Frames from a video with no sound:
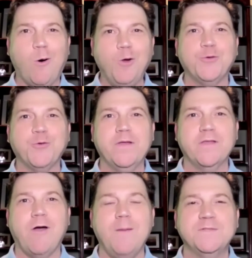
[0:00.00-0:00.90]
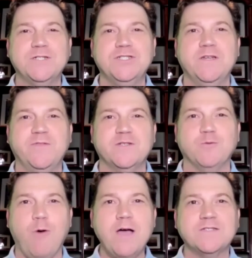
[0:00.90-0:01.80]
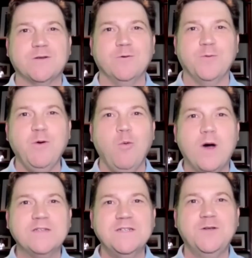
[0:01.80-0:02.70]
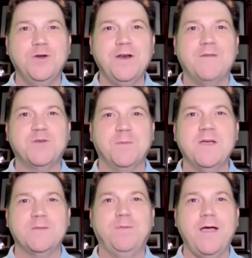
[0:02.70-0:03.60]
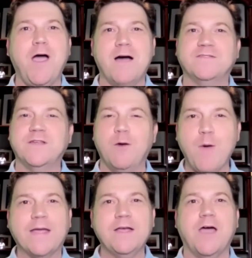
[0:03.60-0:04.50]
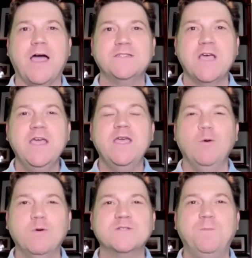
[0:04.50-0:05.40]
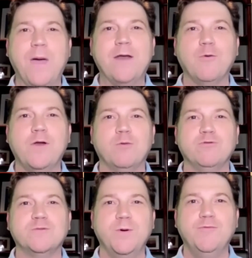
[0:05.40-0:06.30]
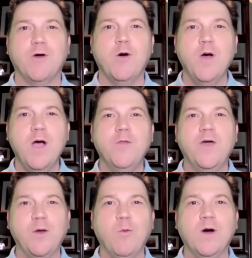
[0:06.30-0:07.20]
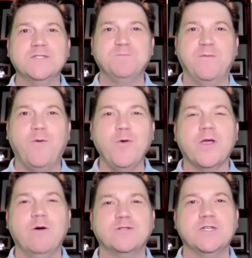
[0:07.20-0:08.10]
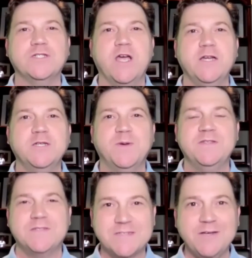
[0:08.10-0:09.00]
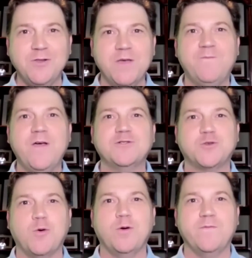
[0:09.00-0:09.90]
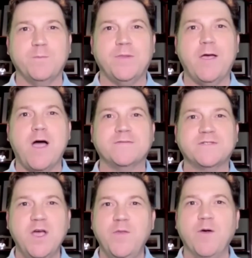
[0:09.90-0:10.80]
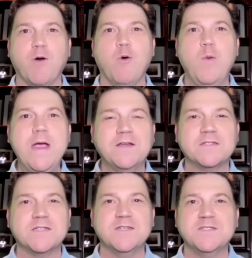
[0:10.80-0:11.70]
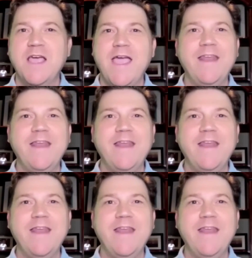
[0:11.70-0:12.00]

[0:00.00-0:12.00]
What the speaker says: altering the composition of this roster, that wasn't good enough to make the playoffs. And I recognize it was better under Bruce Boudreau than it was before the coaching change, but still they fell short of the playoffs. There are weaknesses,